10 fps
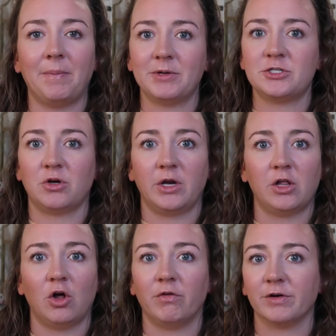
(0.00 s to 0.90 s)
up a Stoney
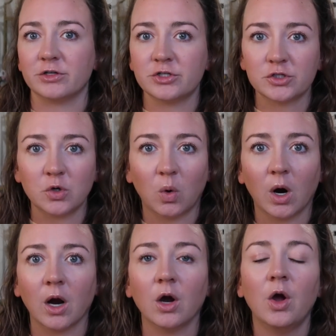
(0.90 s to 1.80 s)
Clover
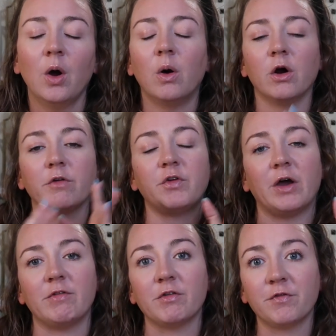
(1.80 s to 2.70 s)
store, or if you
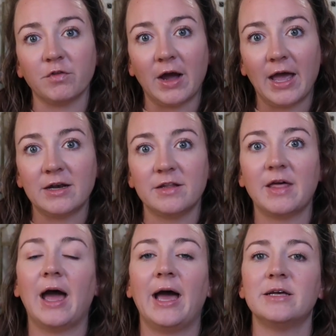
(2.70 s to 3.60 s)
have a friend
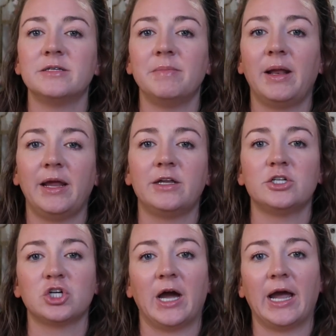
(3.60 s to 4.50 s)
that has a mini,
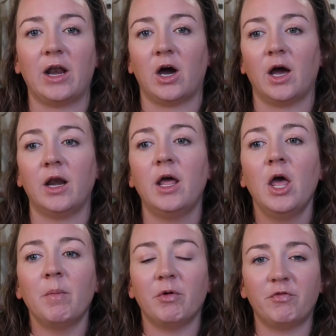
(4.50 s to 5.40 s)
to try it on
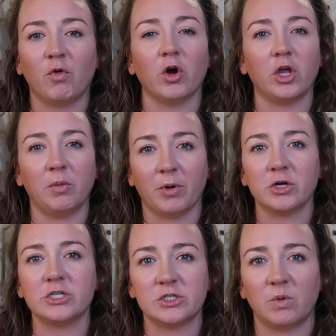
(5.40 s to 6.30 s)
before you
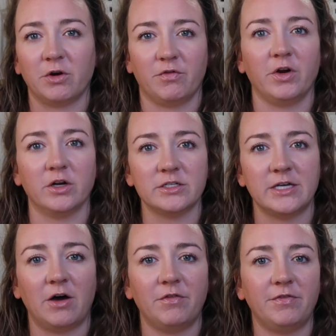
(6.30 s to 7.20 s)
purchase one for
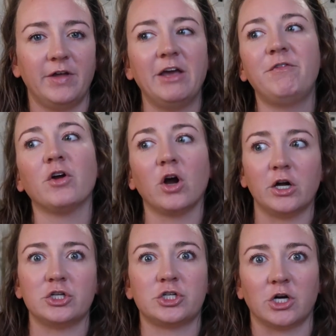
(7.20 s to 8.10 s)
yourself. If you're
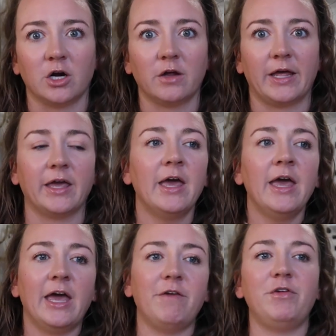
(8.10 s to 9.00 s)
unsure, like
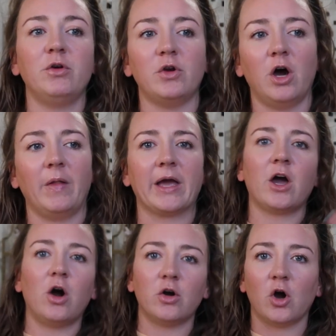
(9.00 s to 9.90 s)
if you know like,
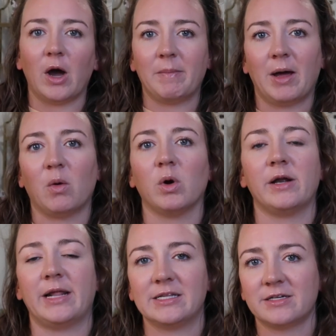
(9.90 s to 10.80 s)
oh no, I'm not
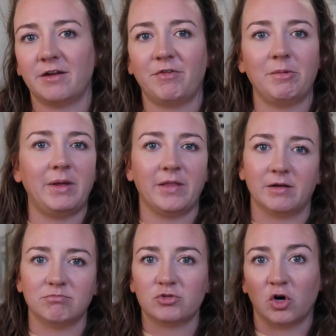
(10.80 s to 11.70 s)
worried that's gonna fit me,
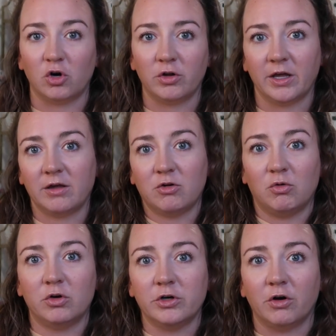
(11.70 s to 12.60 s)
then totally
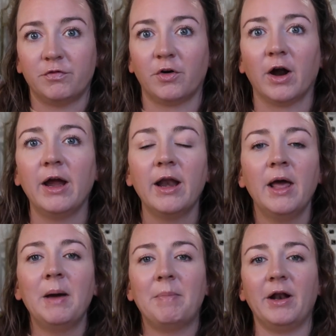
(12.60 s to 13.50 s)
cool, go for it.
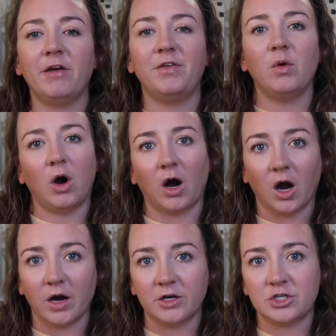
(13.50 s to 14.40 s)
But if you
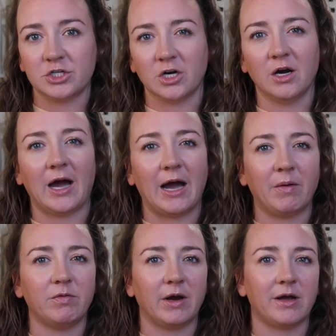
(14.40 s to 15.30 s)
are unsure, I
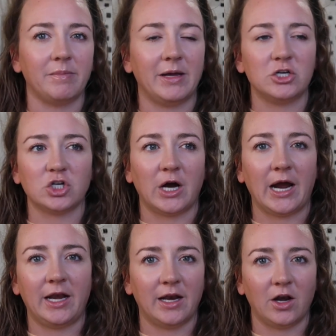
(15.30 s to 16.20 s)
would recommend
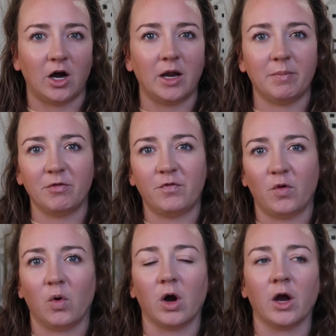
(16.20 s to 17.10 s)
trying it on
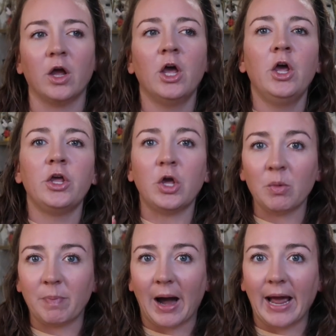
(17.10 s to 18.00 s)
before you
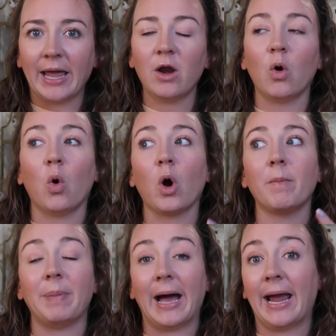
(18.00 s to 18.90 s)
buy it, or
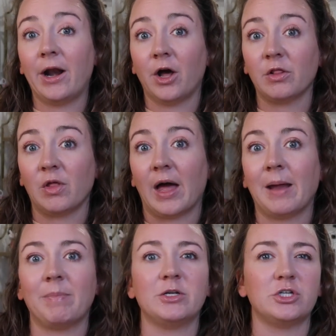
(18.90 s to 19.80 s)
buy it
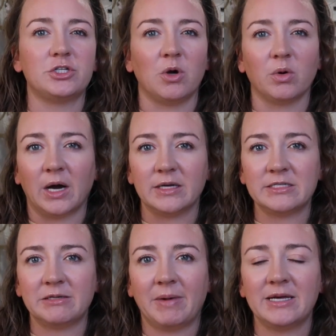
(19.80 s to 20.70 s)
online, but just don't
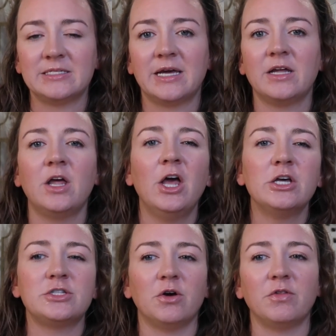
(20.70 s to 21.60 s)
customize it,
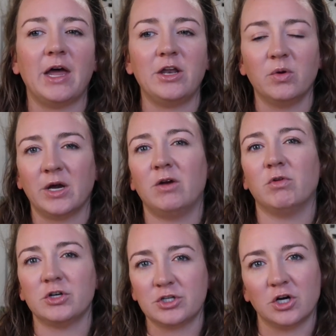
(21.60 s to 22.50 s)
so then you can
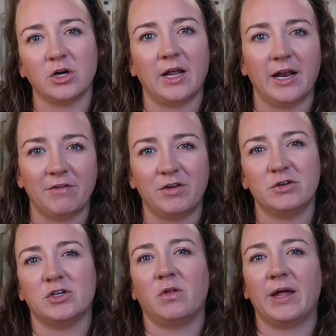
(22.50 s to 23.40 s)
return it if
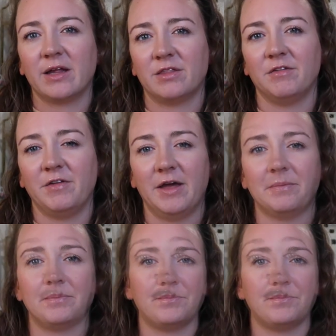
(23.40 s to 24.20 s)
you don't like the fit.